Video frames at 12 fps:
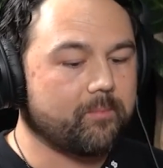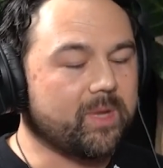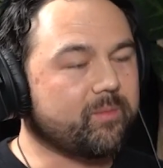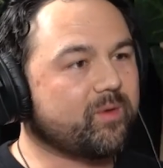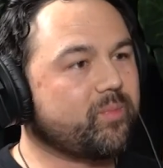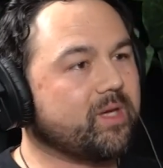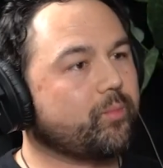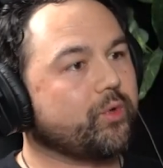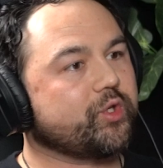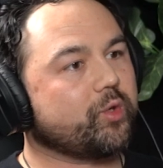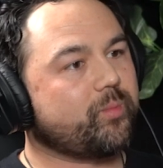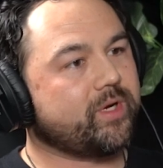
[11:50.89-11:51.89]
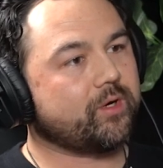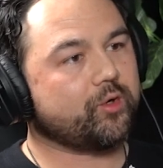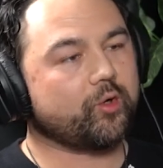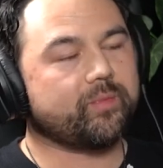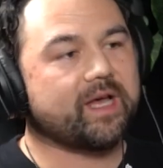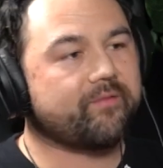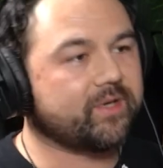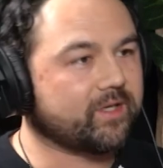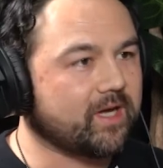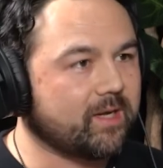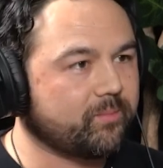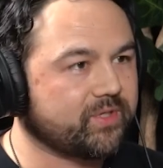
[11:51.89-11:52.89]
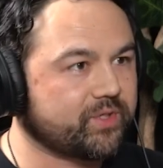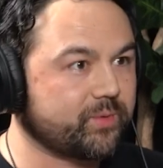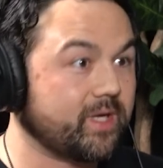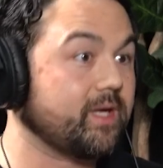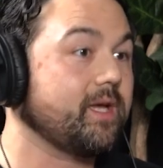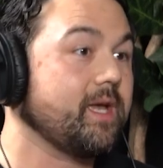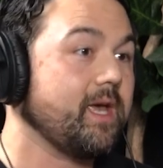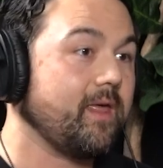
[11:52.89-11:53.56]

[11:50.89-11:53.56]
Maybe people in your peer group haven't accomplished it.